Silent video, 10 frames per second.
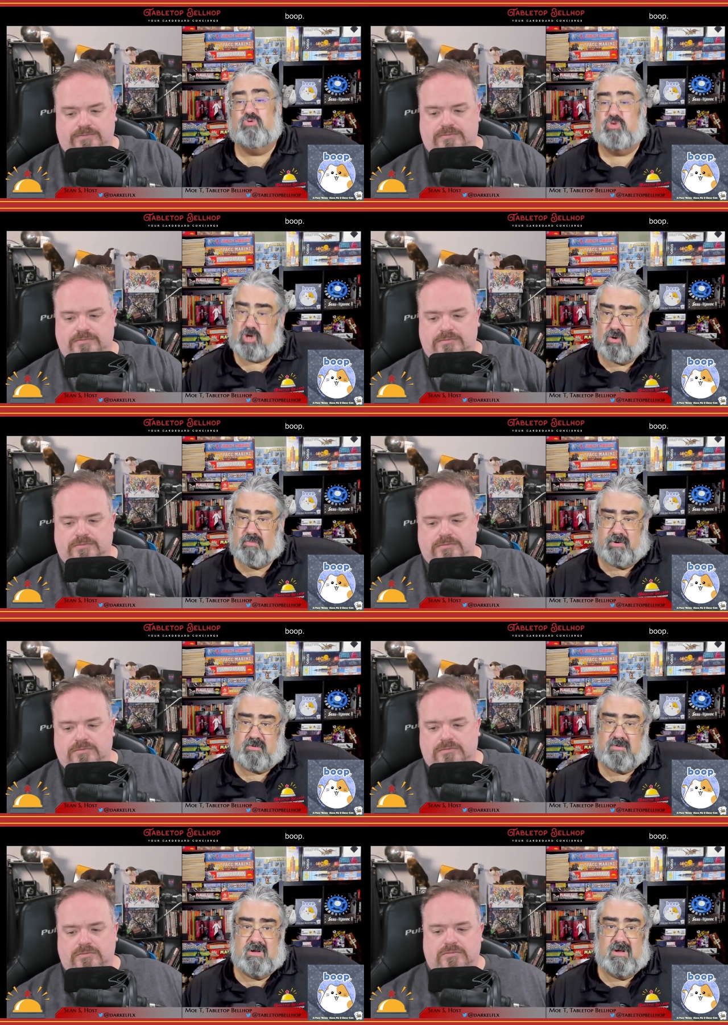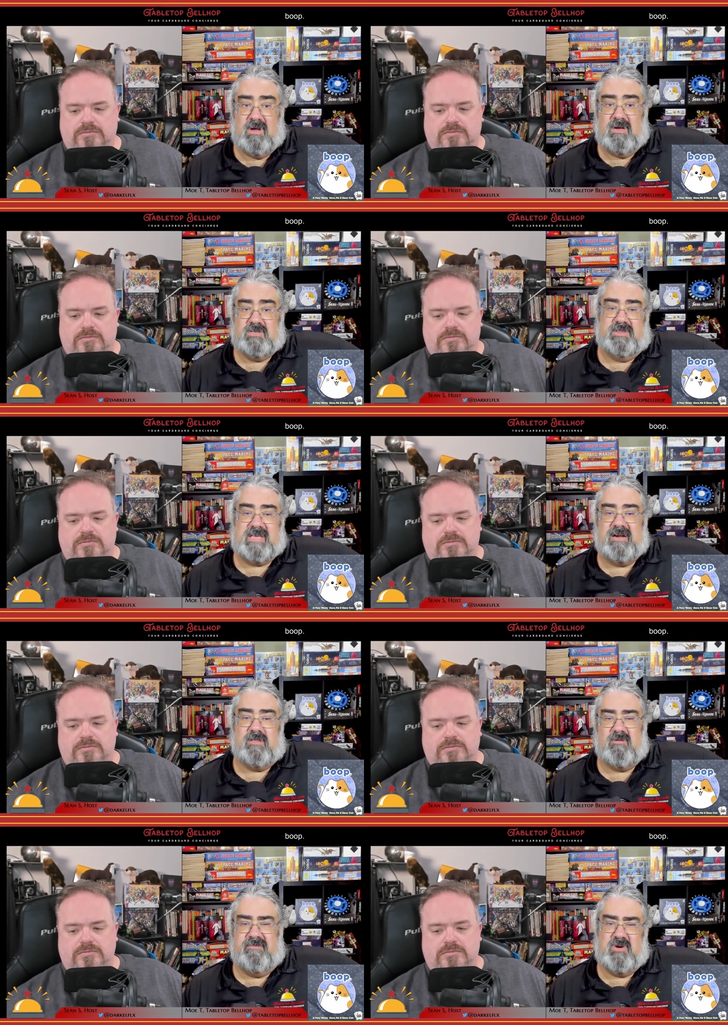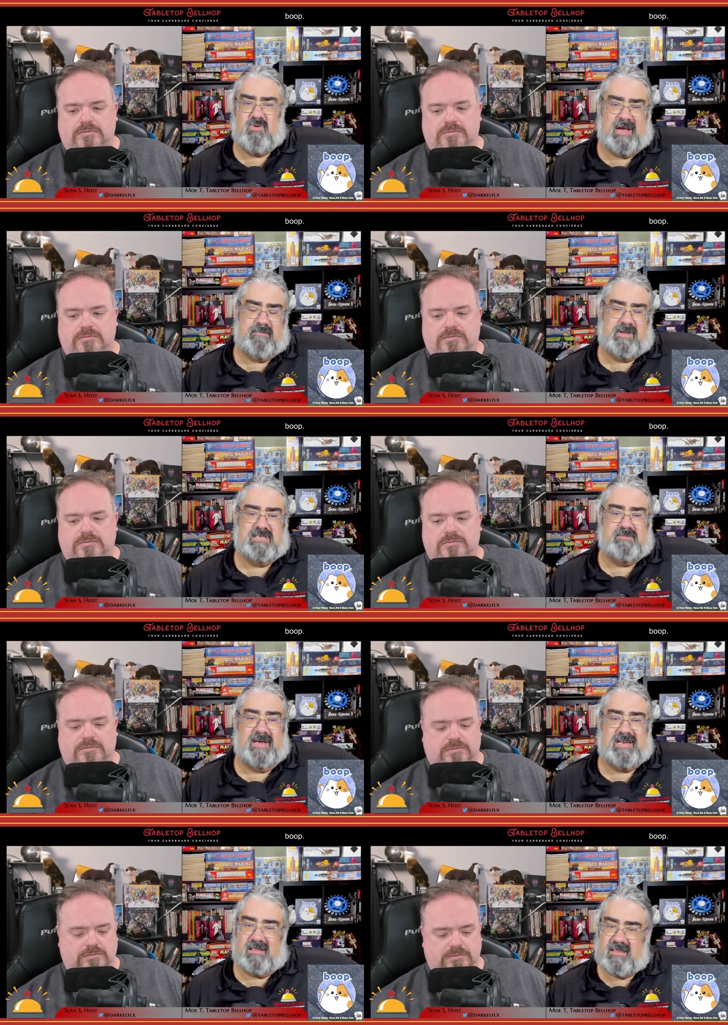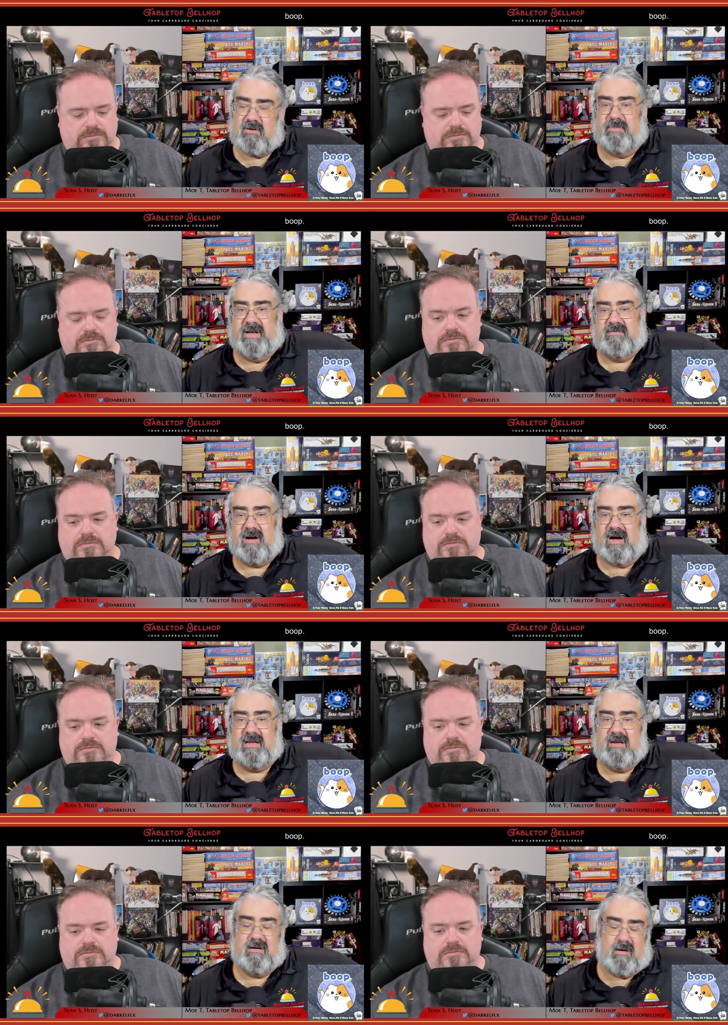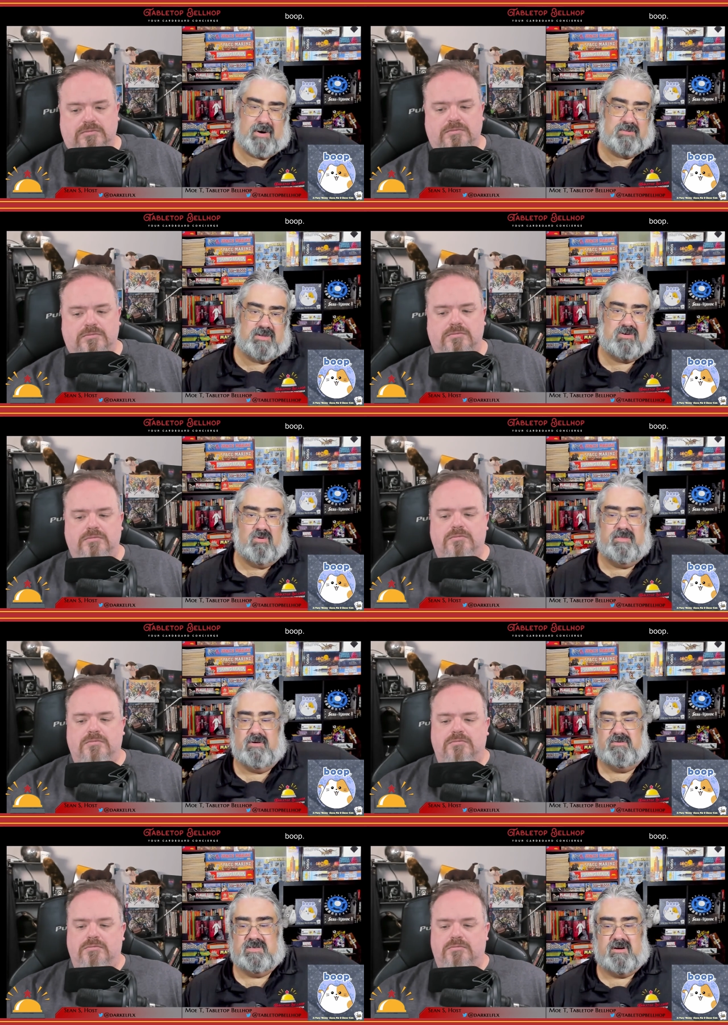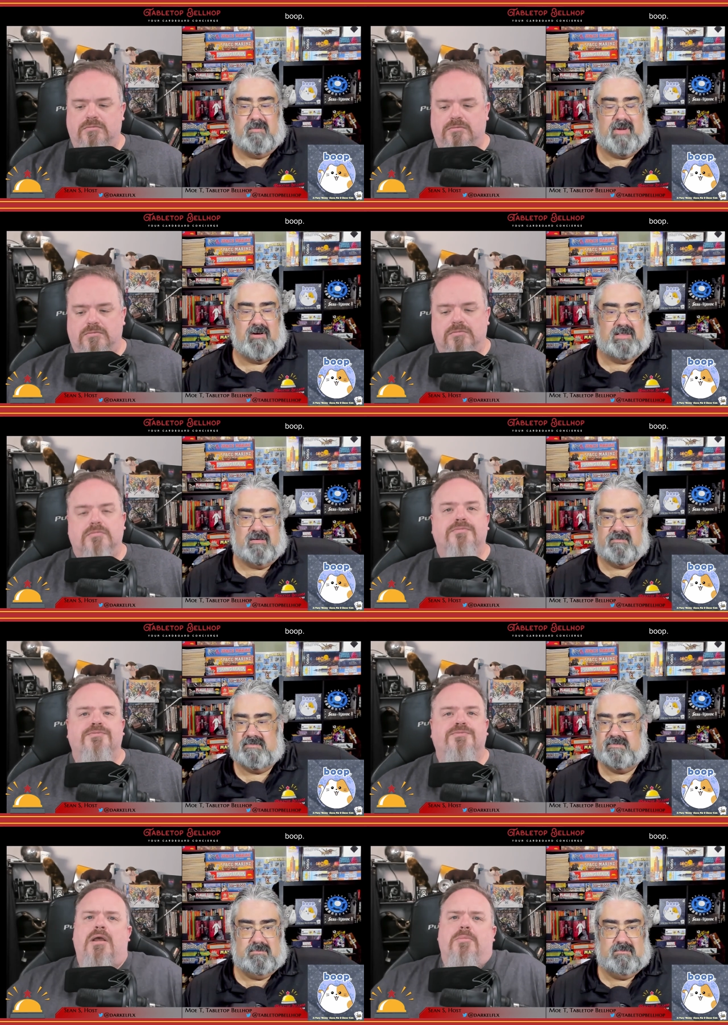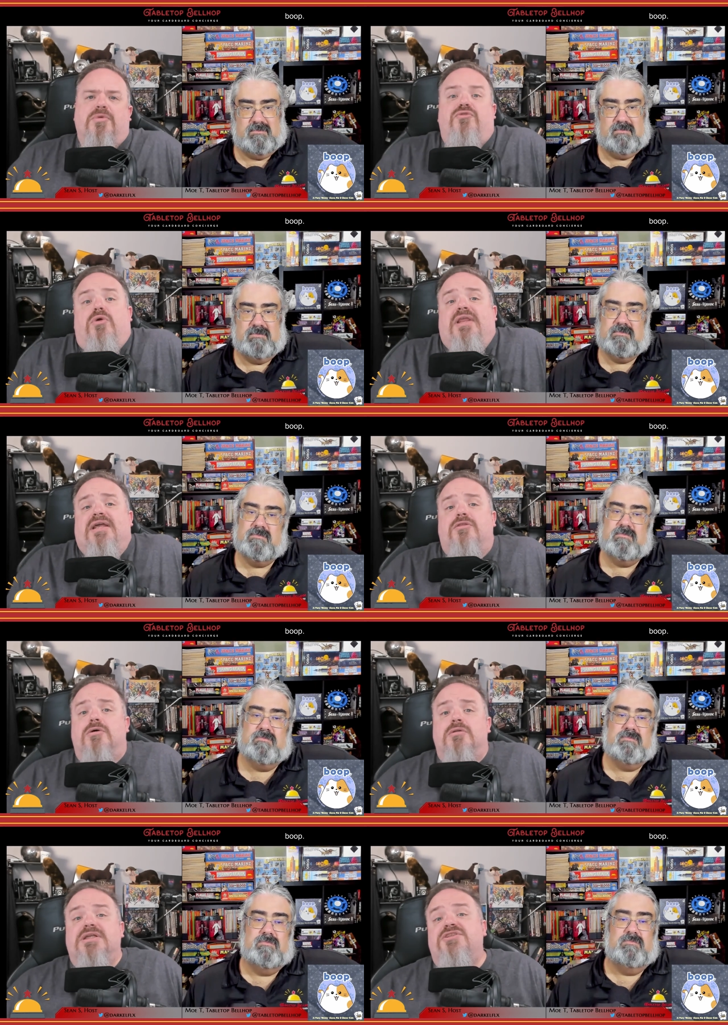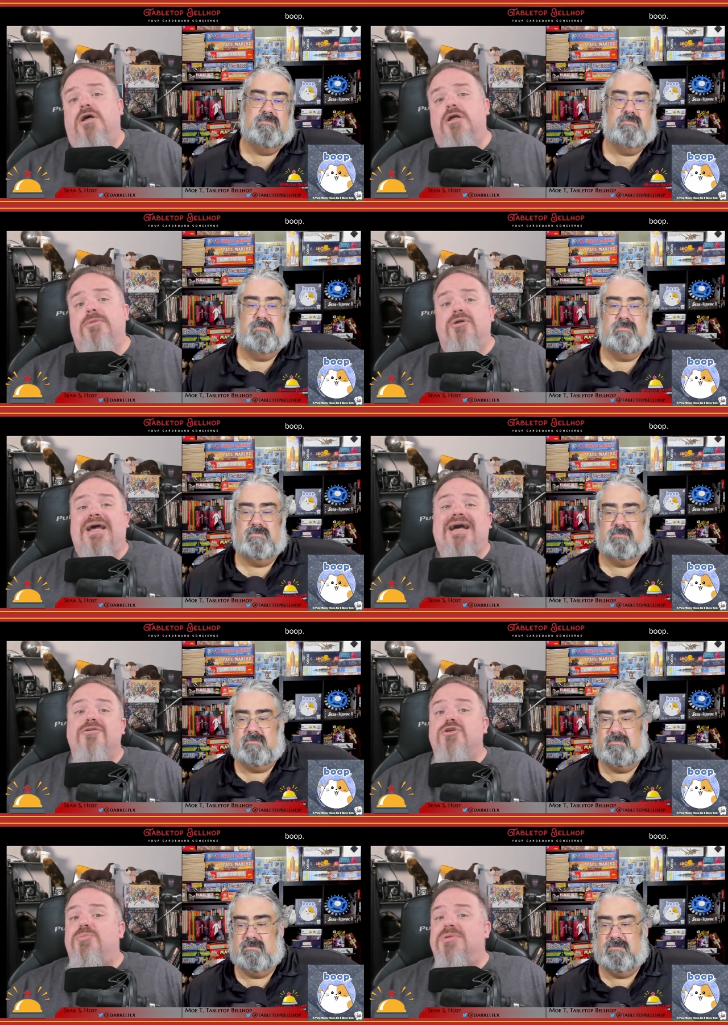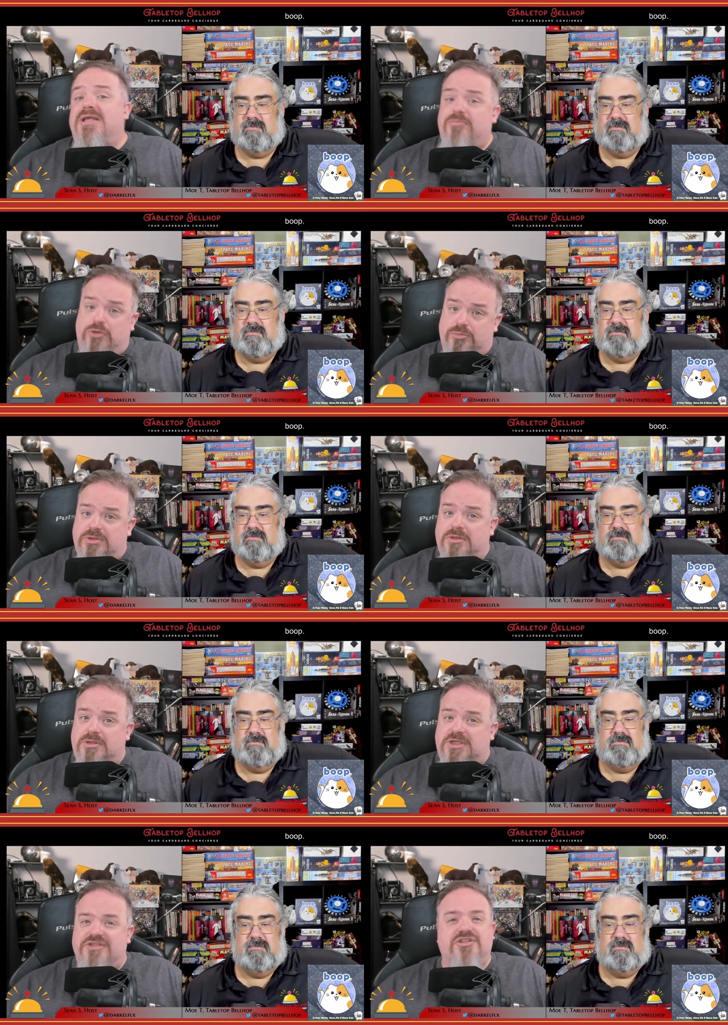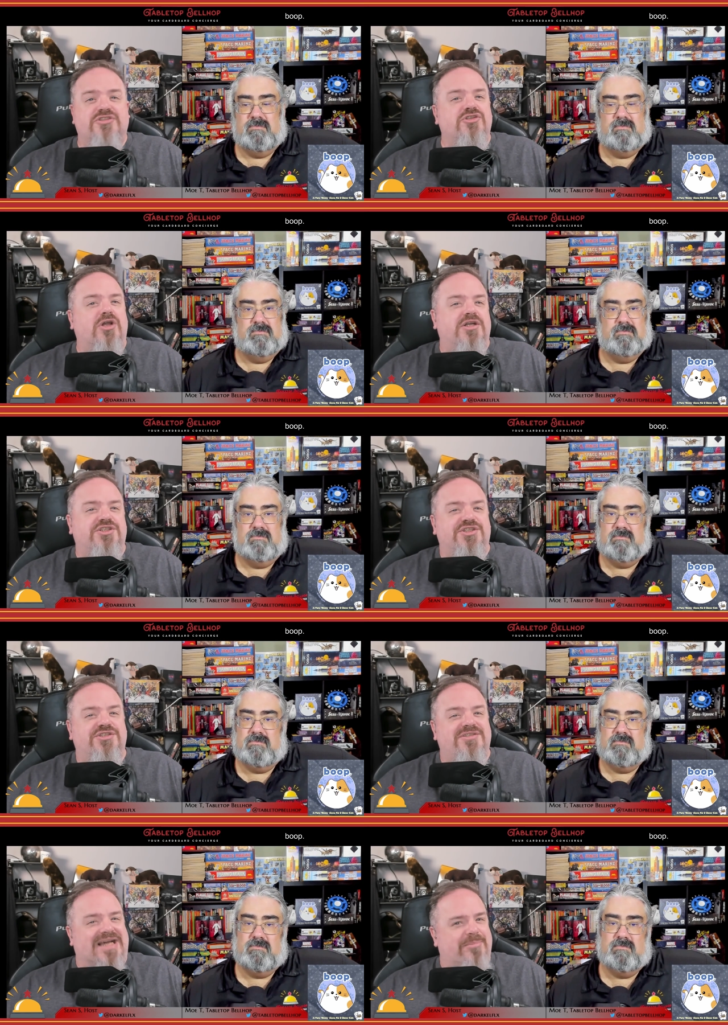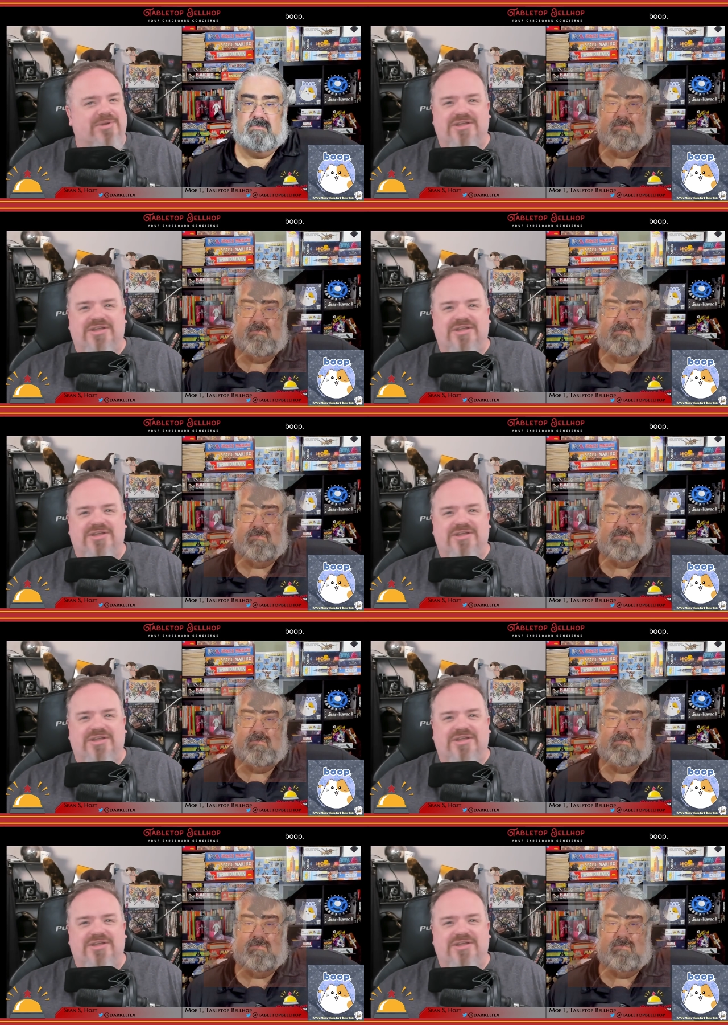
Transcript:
Speaker 1: Shobu. So at the end of the review, I am going to spend a little bit talking about the two of those and comparing them.
Speaker 2: Before that, though, let's talk about how you play Boop, because it's not just tapping